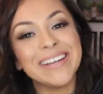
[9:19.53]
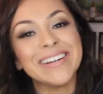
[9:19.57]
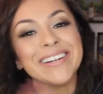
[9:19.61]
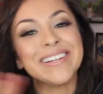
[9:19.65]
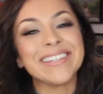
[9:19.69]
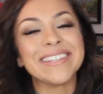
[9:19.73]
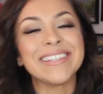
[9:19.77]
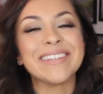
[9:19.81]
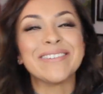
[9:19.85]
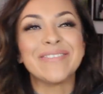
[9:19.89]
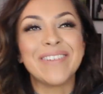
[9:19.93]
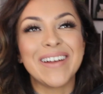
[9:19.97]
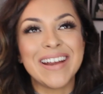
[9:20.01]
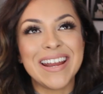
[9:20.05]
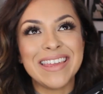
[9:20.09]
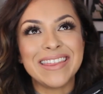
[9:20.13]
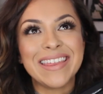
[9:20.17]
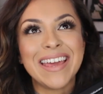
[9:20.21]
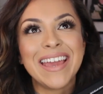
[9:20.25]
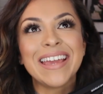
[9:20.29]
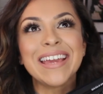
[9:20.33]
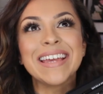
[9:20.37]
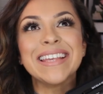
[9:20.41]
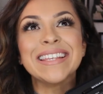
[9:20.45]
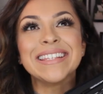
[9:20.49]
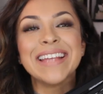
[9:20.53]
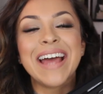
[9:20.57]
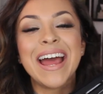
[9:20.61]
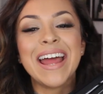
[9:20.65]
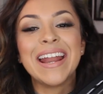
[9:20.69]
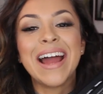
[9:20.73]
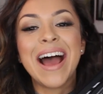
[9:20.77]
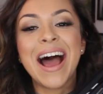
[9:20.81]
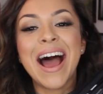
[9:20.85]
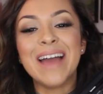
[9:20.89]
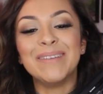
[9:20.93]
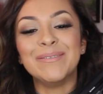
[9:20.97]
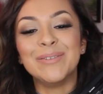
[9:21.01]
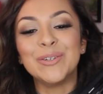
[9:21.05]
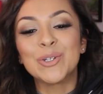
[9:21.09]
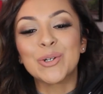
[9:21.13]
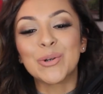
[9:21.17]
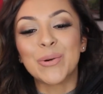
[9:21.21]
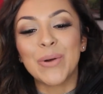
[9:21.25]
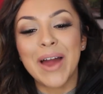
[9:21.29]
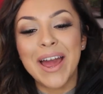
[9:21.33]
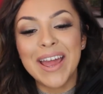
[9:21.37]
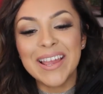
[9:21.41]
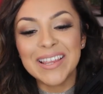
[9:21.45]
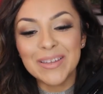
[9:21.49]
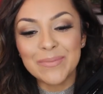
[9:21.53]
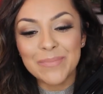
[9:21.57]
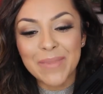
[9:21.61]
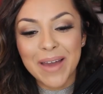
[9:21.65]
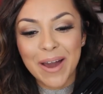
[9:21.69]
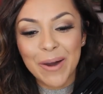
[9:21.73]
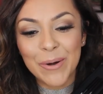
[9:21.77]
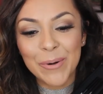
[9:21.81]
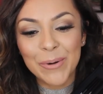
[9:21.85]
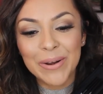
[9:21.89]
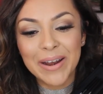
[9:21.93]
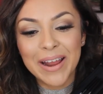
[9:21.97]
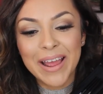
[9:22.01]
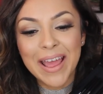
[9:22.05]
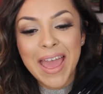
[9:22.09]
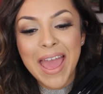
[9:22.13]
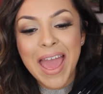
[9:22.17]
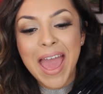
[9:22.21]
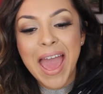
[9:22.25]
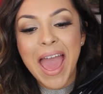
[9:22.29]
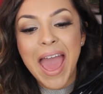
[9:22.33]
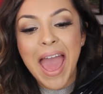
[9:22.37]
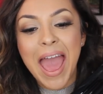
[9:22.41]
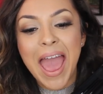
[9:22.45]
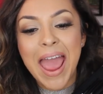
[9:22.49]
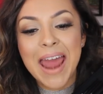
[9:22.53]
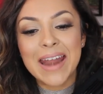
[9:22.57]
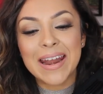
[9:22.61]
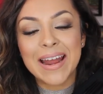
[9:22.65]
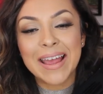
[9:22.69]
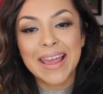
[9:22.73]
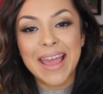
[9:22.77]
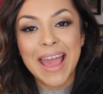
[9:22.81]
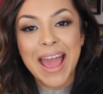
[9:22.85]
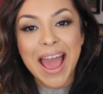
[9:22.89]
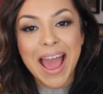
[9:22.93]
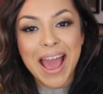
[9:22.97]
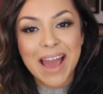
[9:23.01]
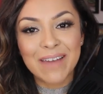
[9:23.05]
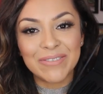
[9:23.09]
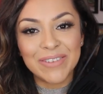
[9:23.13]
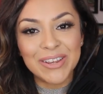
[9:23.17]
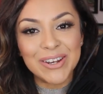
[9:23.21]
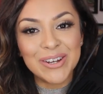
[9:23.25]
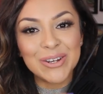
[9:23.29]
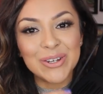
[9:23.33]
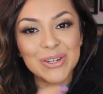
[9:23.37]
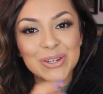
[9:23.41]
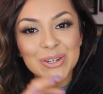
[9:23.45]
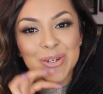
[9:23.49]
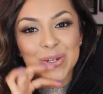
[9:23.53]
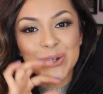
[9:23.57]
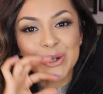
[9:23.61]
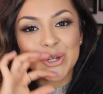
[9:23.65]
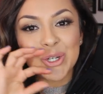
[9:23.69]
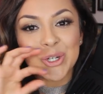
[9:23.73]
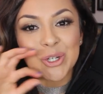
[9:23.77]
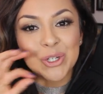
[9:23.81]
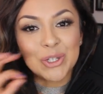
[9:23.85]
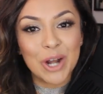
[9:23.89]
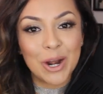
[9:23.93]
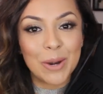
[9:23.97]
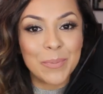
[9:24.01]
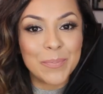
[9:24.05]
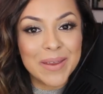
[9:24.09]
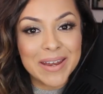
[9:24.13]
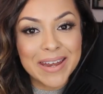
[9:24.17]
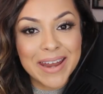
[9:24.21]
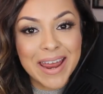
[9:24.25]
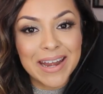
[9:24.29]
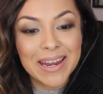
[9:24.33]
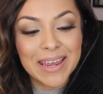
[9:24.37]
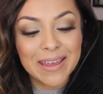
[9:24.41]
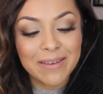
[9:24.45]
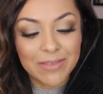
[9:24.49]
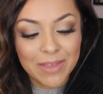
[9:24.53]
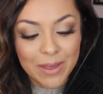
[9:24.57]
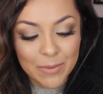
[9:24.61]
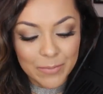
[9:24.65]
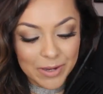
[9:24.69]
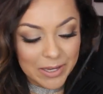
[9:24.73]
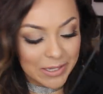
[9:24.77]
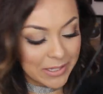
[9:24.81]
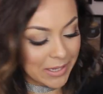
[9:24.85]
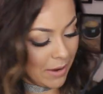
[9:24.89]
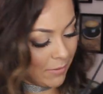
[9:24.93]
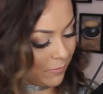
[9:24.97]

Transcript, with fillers: Here's the funny thing is that I've tried them out and I haven't sharpened any of them because